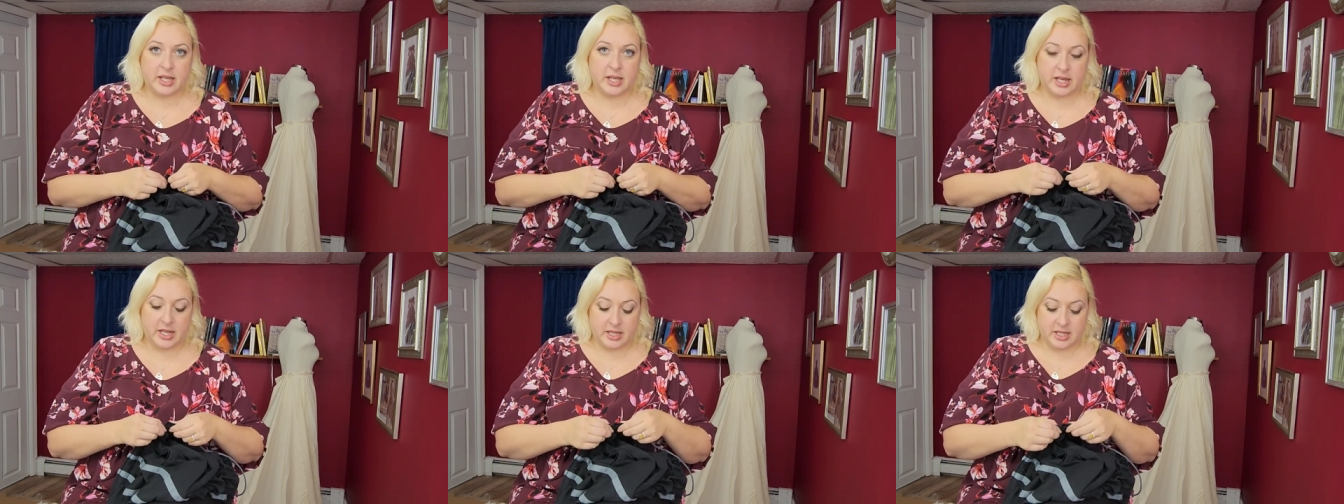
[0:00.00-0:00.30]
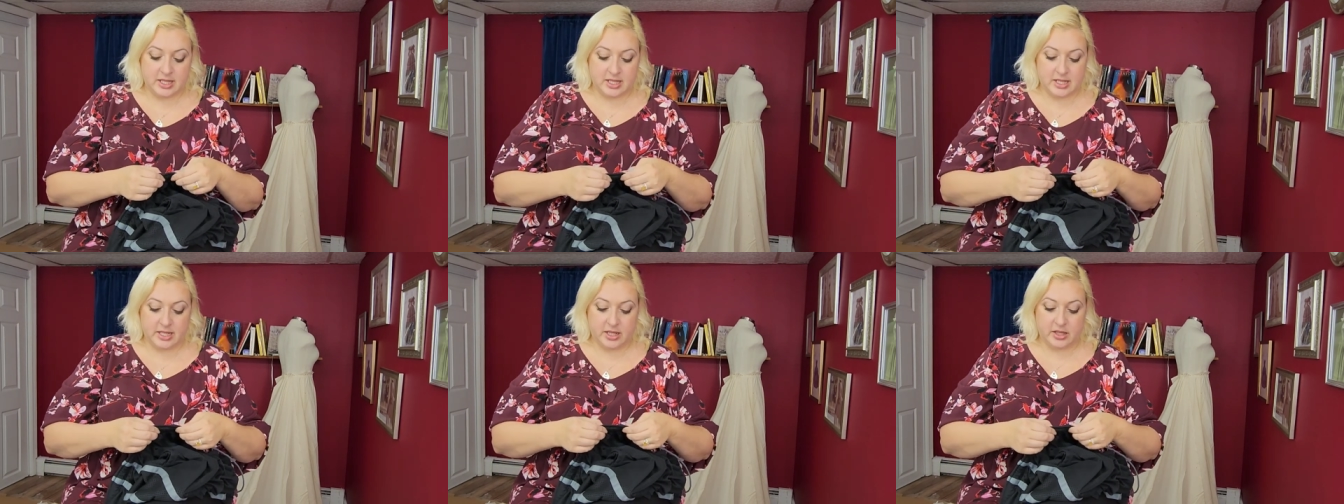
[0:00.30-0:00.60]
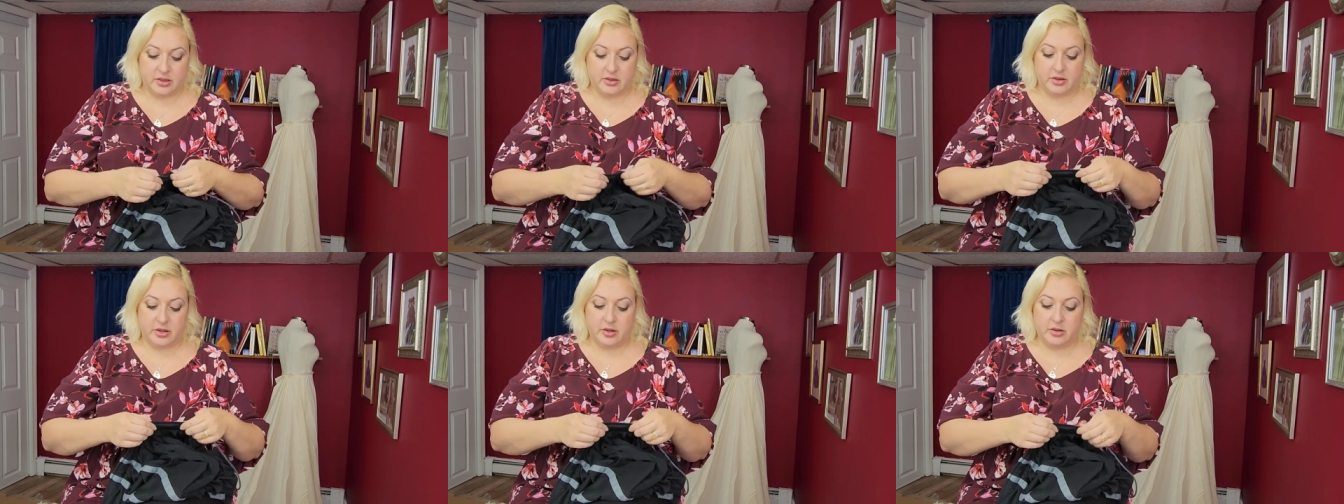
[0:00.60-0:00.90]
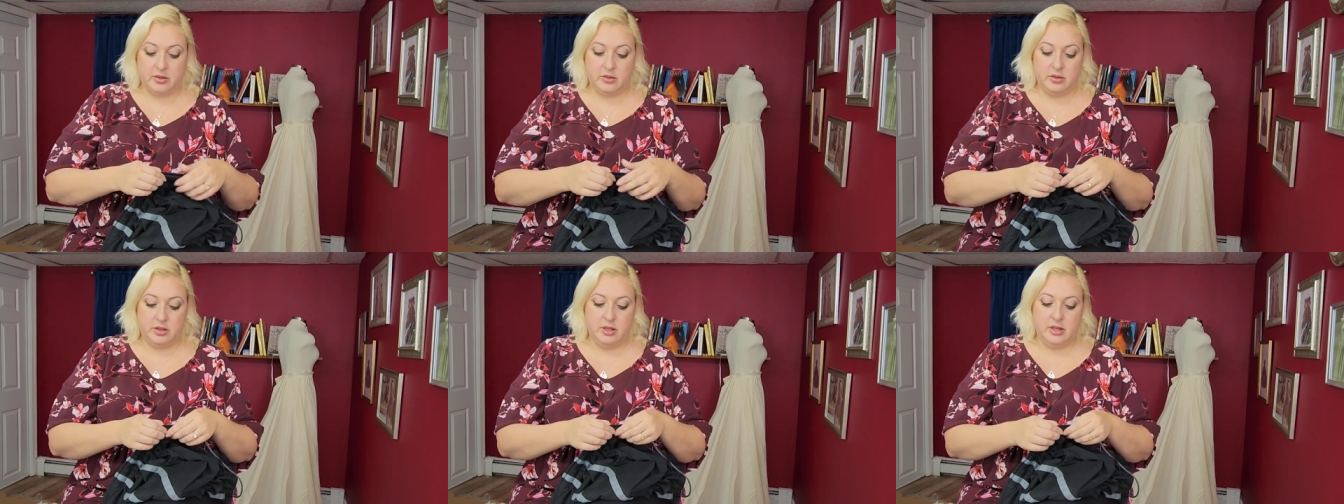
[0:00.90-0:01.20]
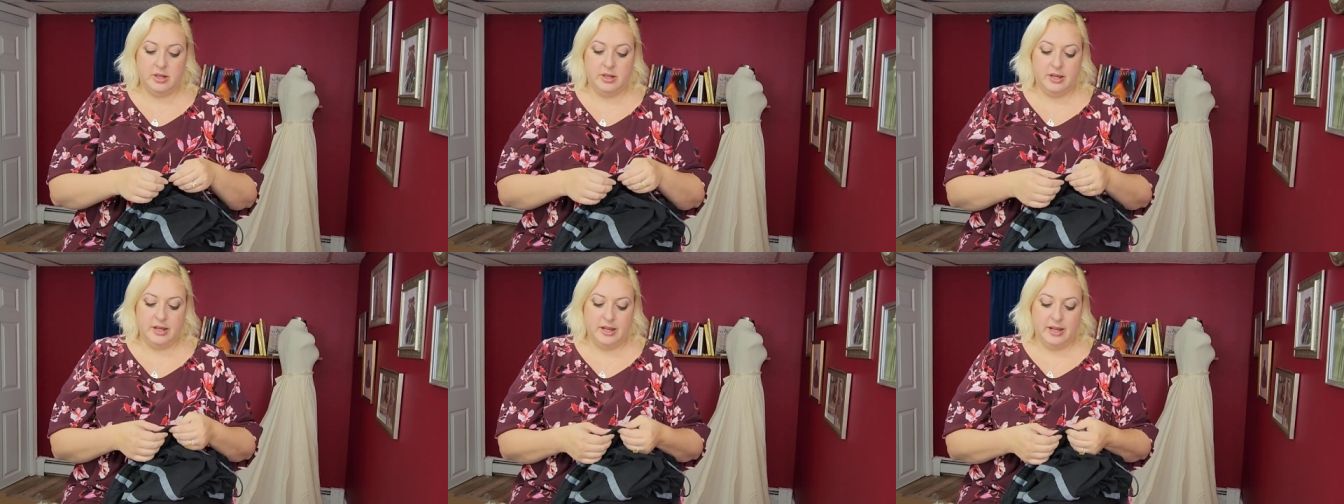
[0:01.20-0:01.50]
getting the stick through.
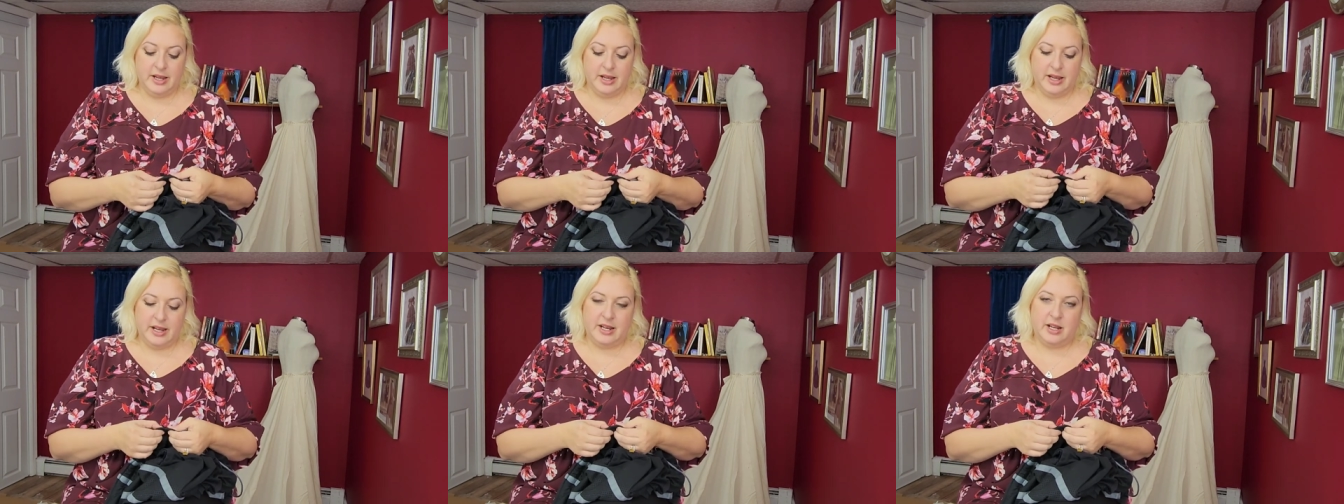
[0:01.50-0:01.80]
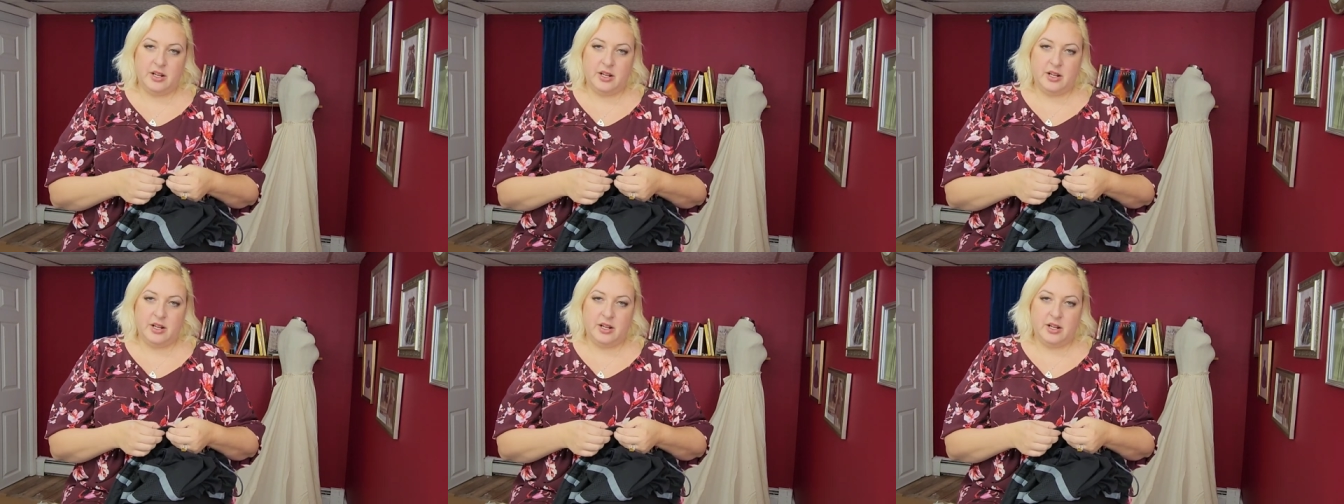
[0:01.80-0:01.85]
And